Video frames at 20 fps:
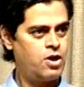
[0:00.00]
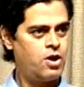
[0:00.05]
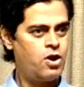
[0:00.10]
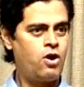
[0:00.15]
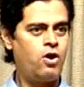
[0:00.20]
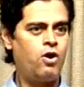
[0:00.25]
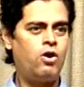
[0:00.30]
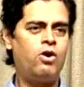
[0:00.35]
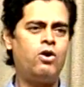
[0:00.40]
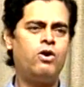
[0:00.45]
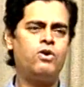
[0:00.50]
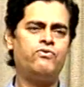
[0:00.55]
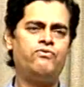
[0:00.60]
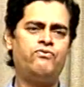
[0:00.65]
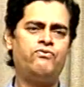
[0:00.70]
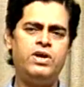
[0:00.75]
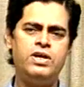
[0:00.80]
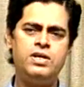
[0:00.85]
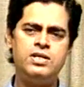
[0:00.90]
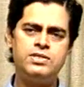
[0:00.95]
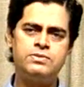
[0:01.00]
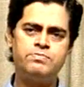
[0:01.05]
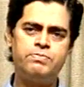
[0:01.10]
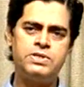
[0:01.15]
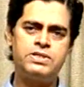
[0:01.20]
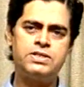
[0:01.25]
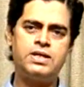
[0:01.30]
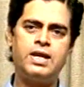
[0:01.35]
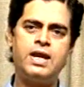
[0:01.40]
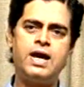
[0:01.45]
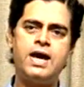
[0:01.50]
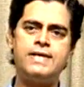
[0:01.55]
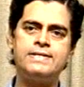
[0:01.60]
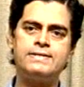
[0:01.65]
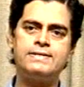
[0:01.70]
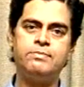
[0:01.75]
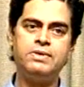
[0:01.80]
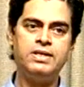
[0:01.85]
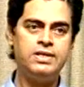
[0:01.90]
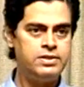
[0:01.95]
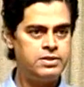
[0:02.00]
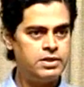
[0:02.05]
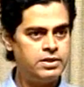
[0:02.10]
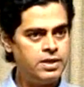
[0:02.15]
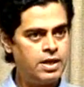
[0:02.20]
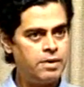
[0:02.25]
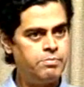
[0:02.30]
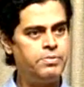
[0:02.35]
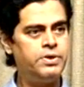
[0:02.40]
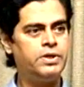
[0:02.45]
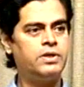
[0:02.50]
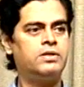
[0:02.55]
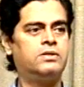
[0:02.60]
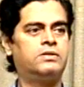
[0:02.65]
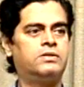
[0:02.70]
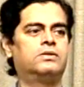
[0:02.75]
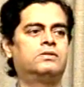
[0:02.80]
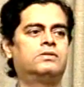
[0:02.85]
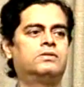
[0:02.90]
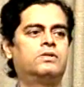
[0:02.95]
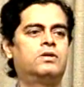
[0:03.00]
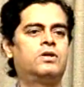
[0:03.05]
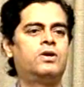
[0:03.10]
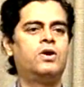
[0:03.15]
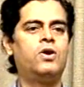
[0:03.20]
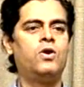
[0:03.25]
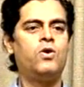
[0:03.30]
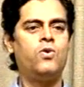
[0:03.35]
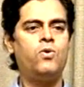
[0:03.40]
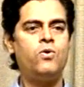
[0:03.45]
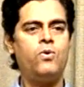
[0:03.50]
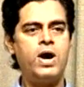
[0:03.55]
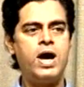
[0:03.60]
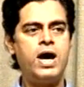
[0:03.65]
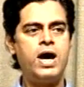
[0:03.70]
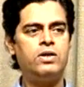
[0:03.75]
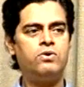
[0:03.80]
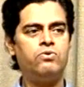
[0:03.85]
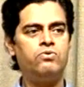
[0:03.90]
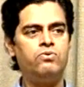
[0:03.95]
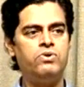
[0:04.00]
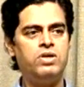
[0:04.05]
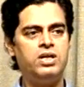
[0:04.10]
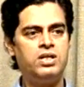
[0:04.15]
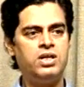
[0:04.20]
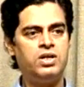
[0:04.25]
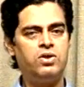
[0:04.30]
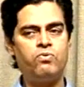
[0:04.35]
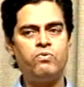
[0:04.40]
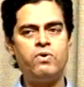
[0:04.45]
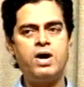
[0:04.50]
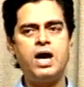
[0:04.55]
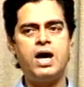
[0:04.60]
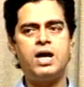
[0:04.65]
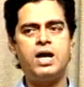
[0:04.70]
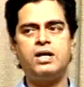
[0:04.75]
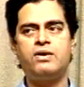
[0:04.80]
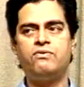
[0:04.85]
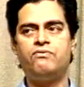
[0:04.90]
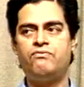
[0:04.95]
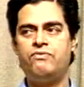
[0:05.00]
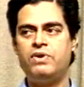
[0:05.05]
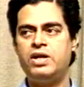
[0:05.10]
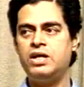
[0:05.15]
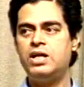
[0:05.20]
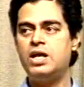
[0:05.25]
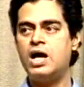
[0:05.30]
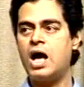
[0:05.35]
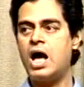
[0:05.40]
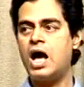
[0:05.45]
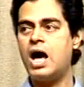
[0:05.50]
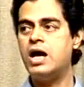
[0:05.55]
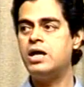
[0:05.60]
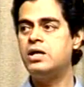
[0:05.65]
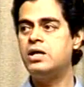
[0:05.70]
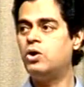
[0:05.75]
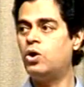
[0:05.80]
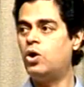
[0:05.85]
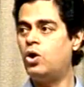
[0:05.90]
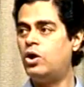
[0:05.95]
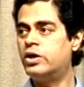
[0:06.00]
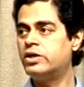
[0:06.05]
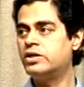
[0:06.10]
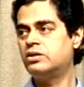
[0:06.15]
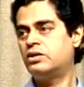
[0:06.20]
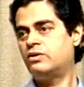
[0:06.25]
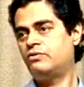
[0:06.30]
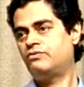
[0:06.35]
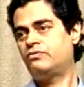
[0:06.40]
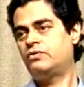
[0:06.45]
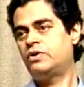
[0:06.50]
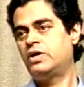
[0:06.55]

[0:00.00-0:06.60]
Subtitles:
or very specialized military applications where we require a very high order of